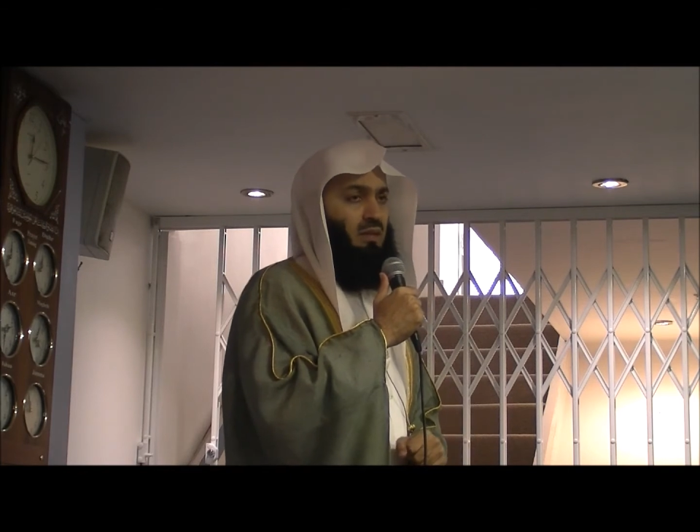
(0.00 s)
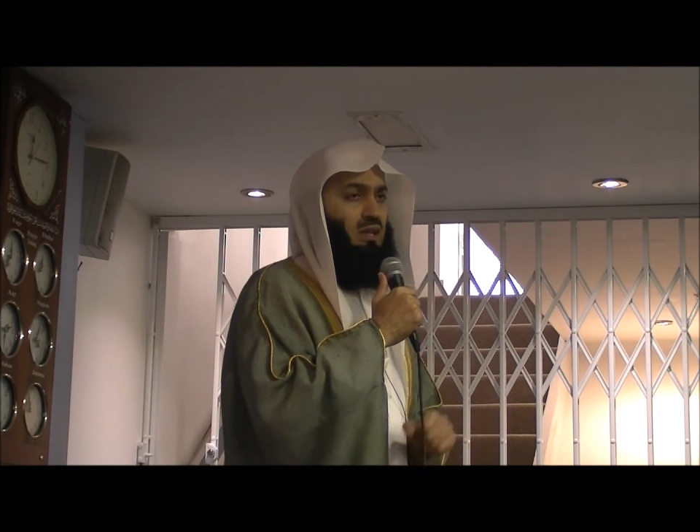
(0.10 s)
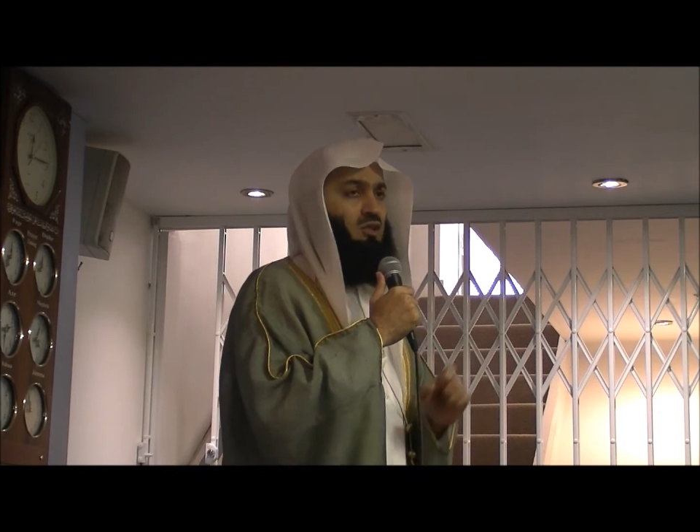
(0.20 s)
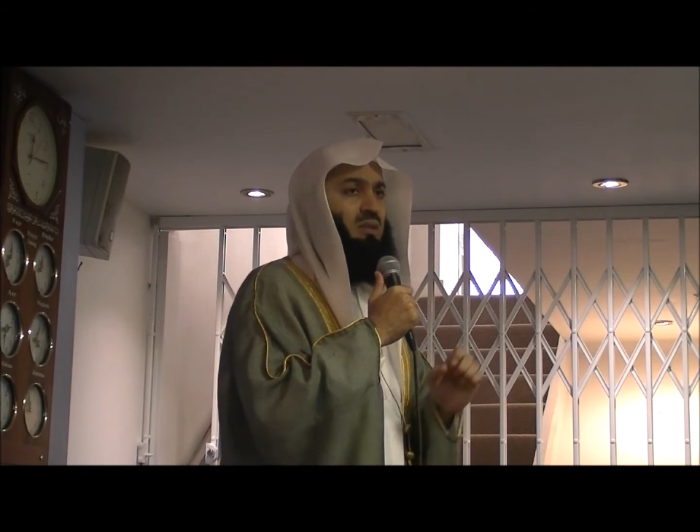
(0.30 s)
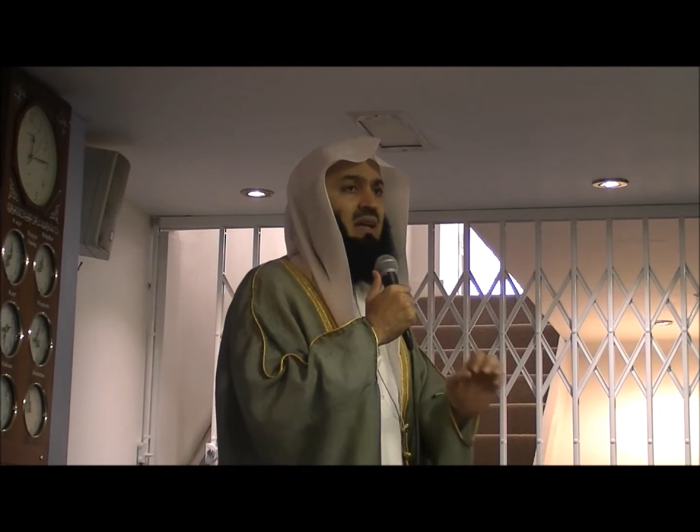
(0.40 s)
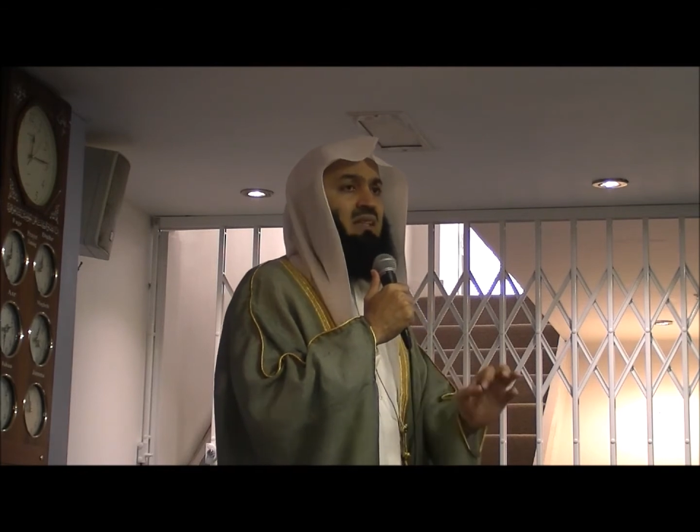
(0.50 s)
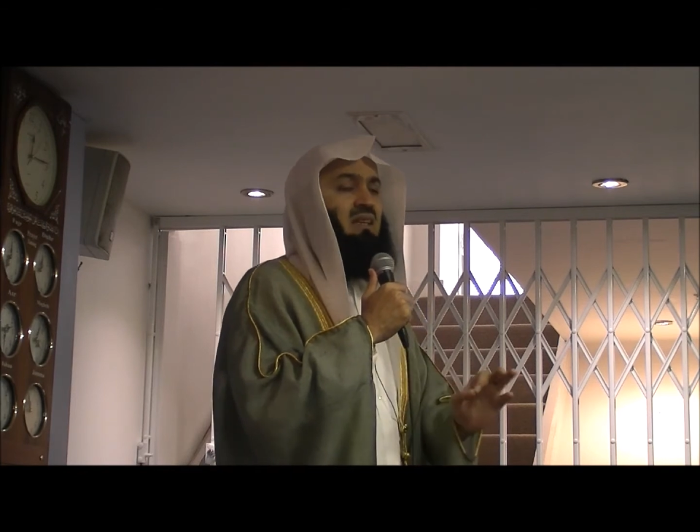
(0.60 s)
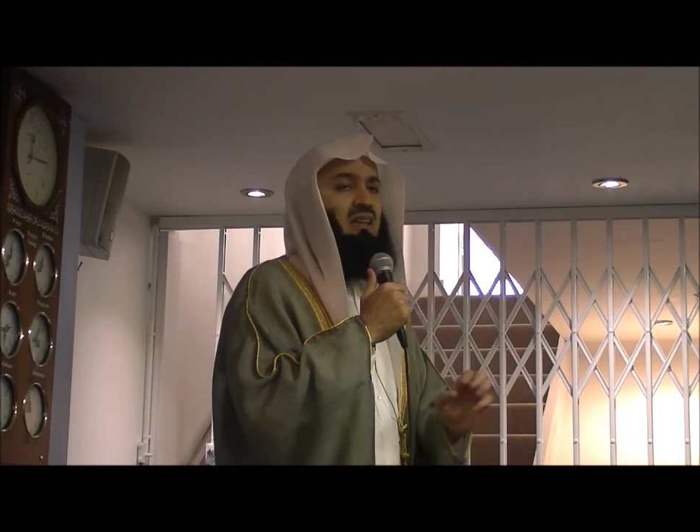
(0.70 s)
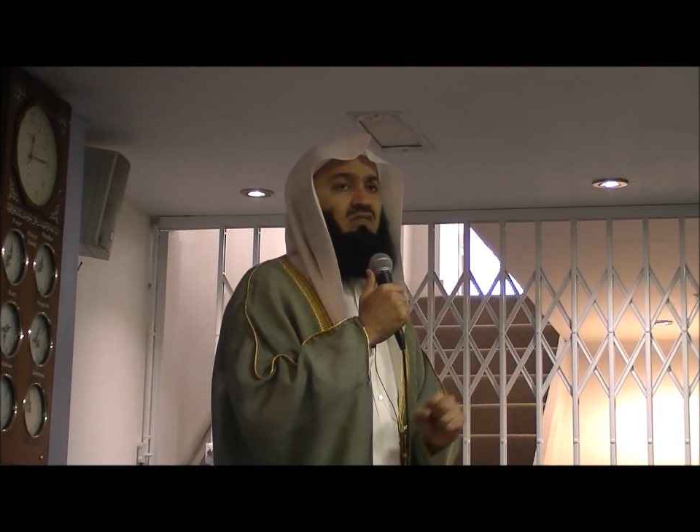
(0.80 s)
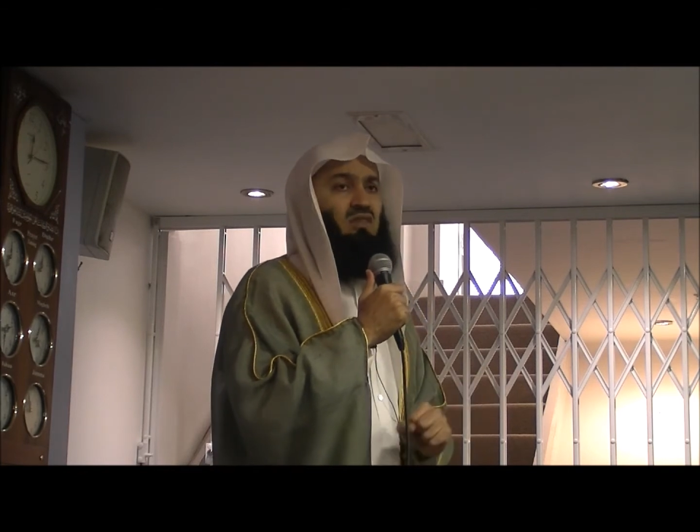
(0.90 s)
So that is a
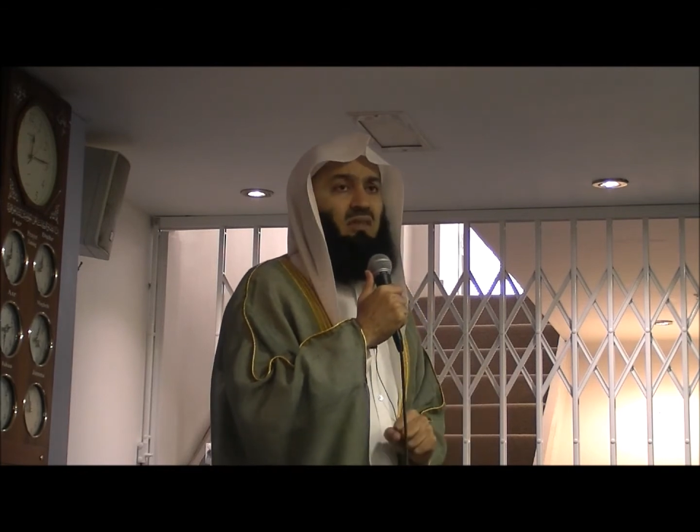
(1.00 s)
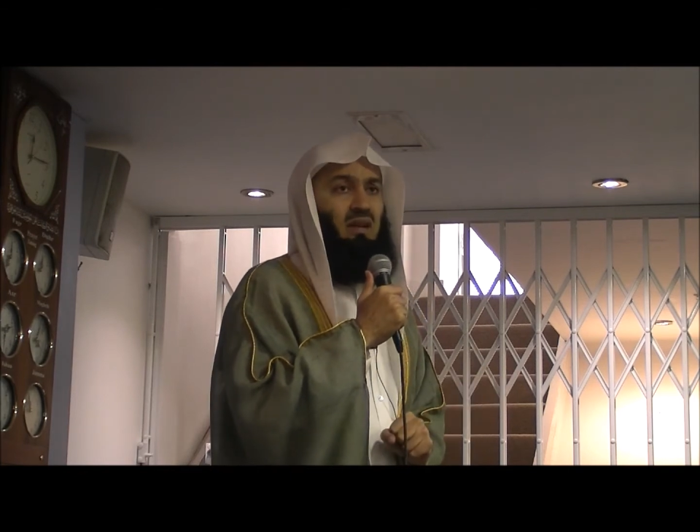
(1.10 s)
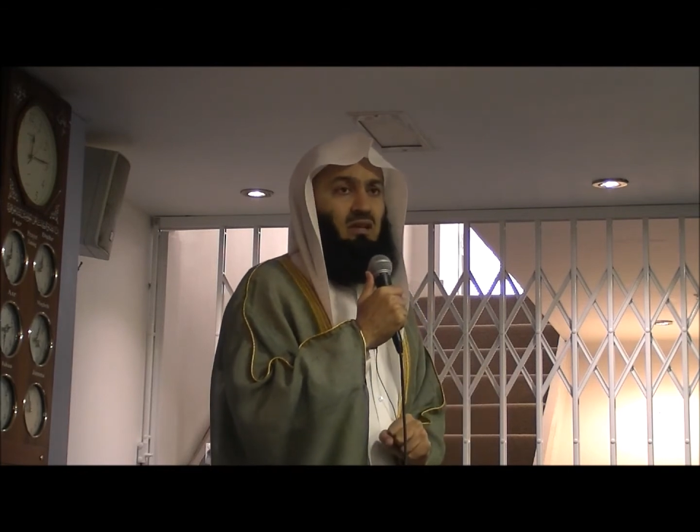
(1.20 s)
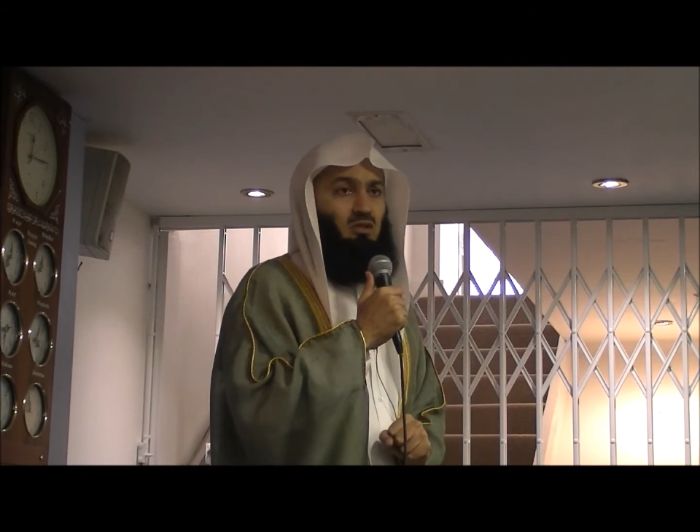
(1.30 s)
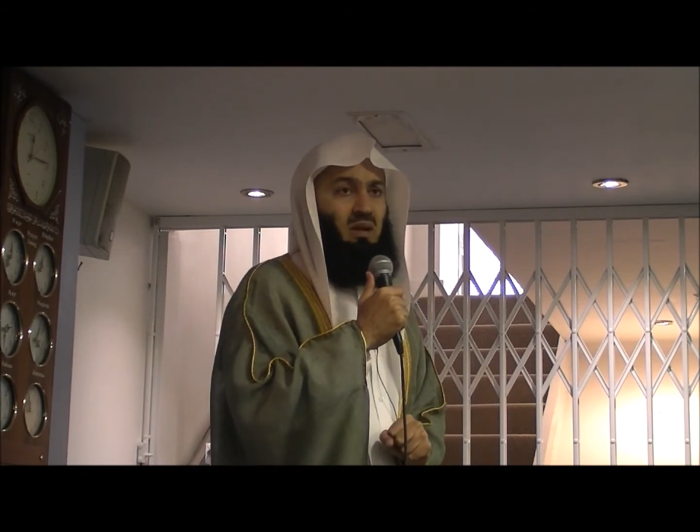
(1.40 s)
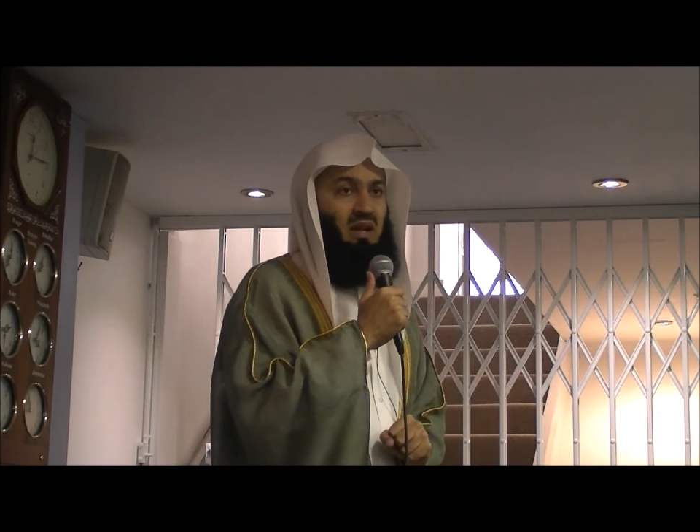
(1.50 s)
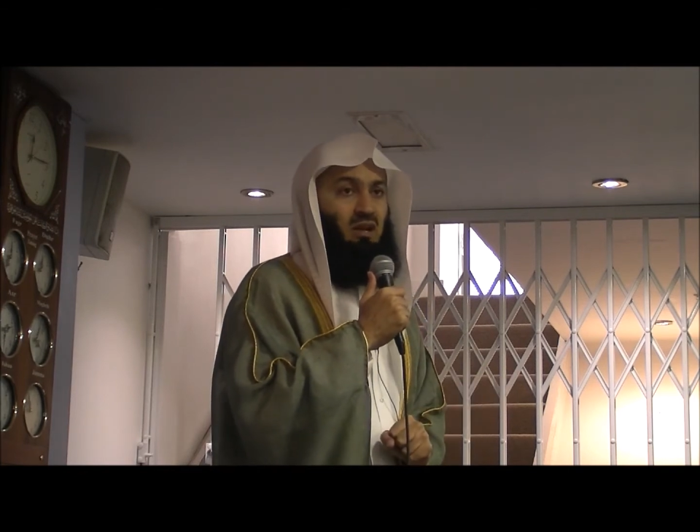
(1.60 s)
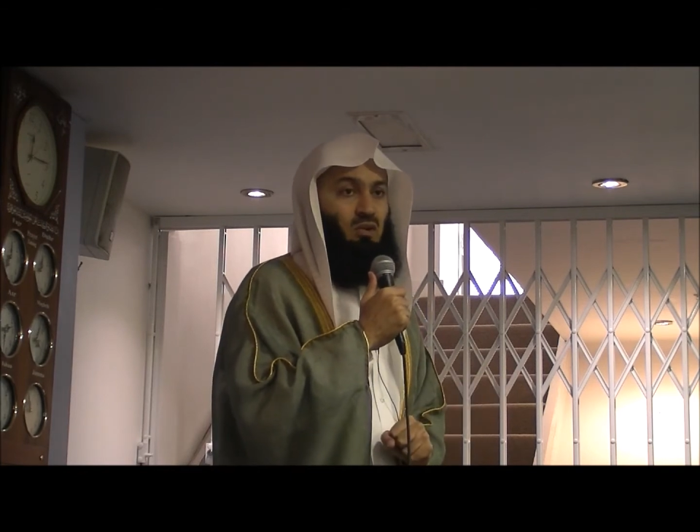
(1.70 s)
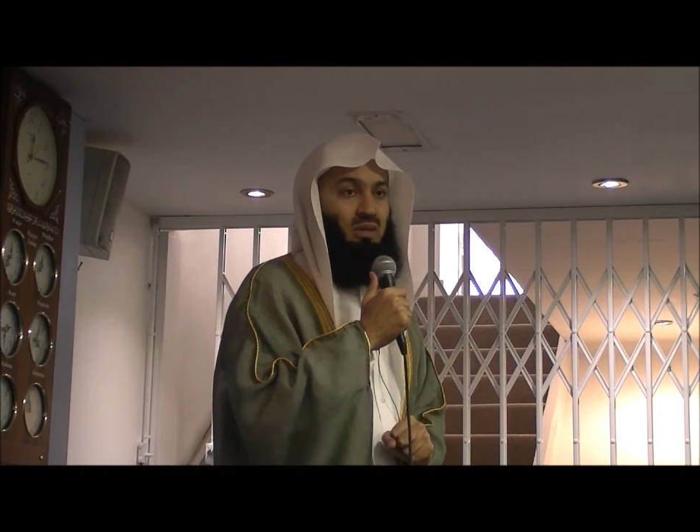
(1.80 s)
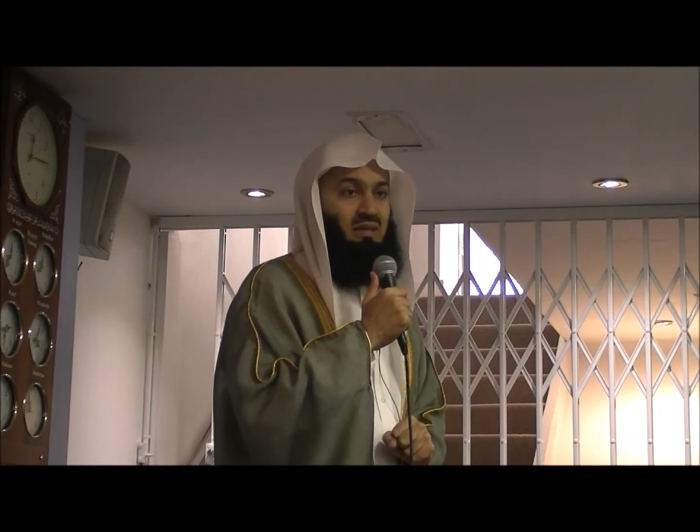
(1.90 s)
gift of Allah
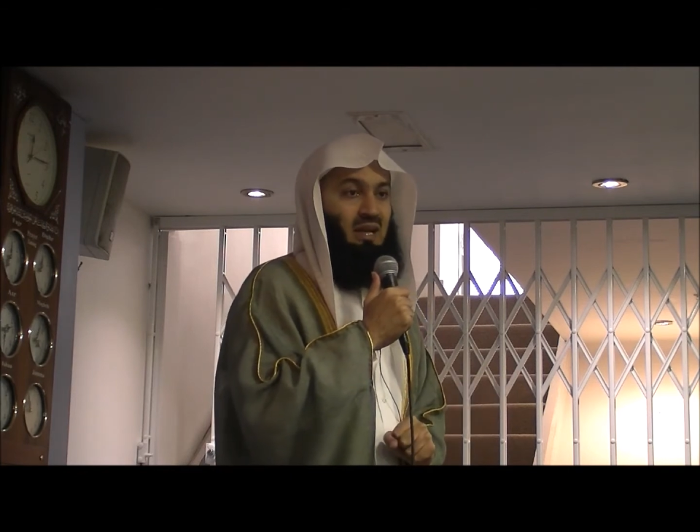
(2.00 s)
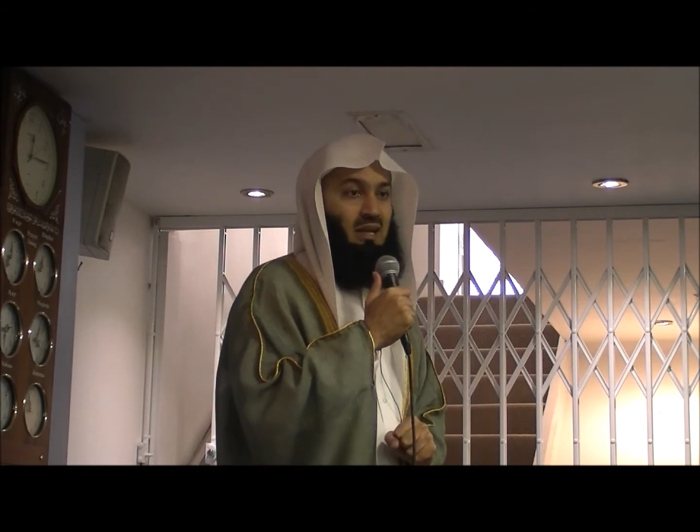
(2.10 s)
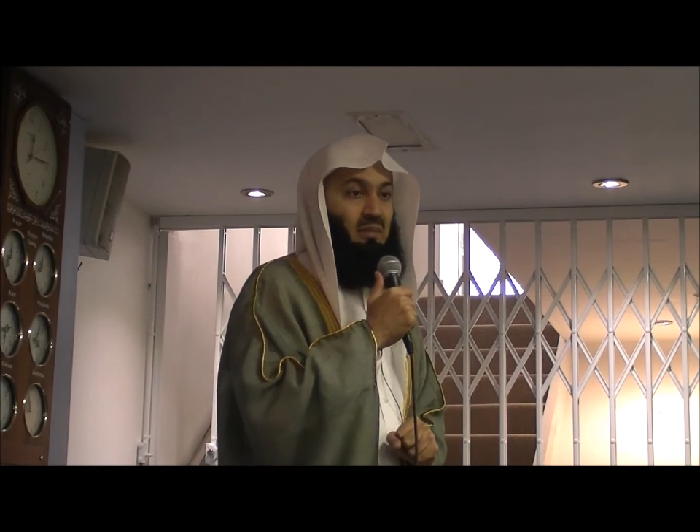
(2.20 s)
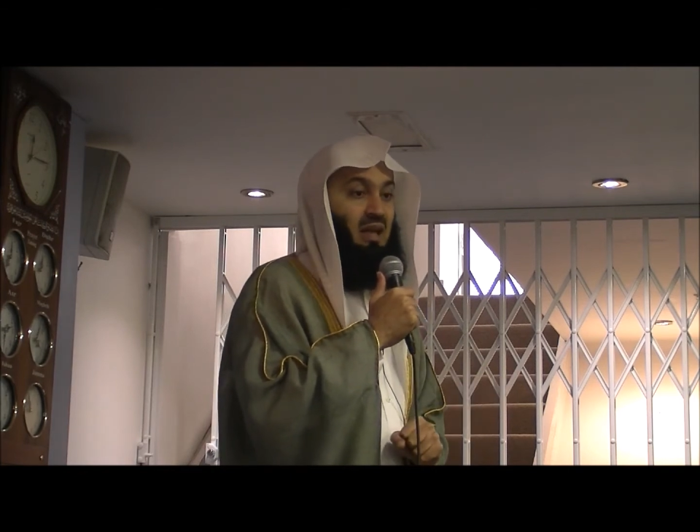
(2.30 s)
subhanahu wa ta'ala.